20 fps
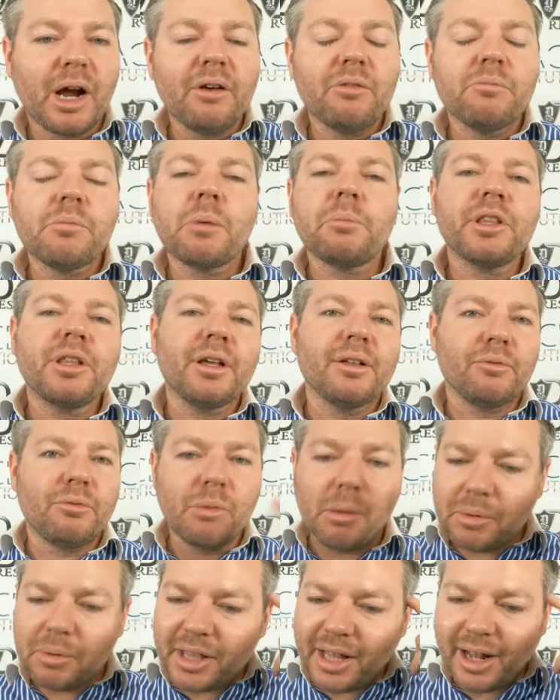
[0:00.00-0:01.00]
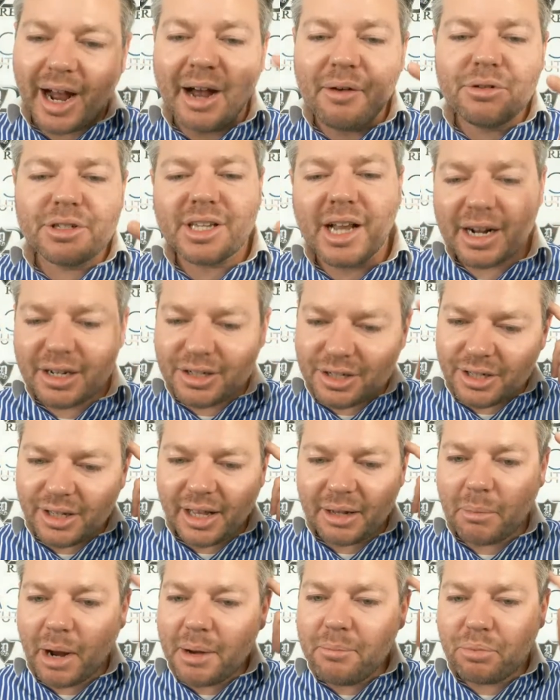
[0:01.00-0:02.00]
Remember that I was actually
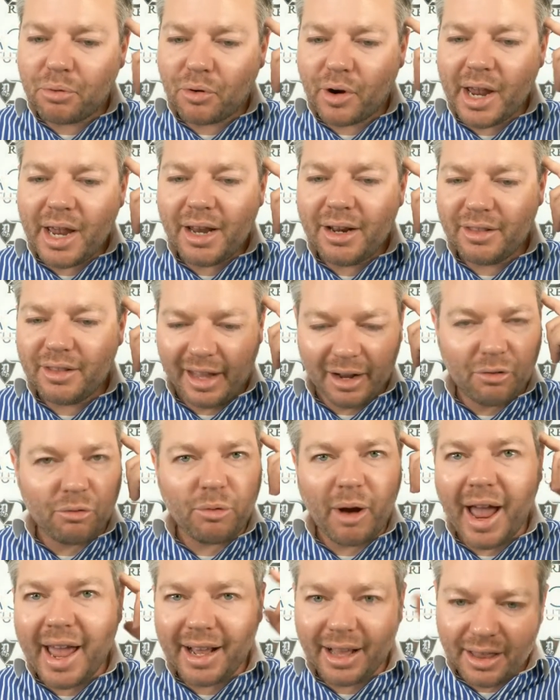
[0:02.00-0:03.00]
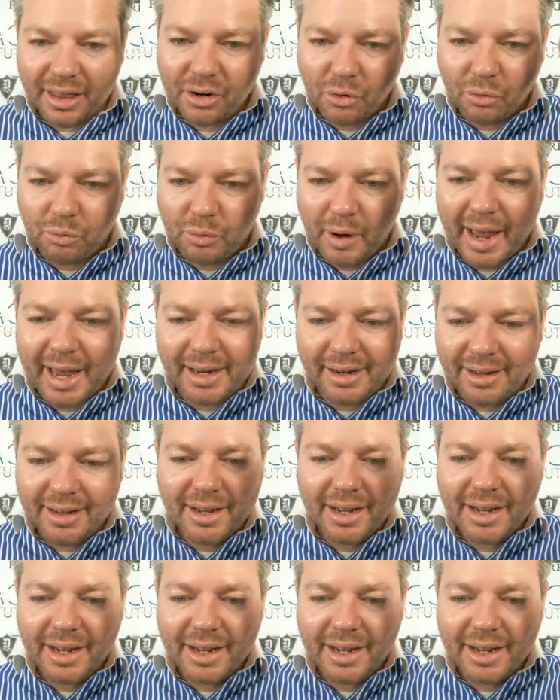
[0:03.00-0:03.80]
like, my brain like rang a little red,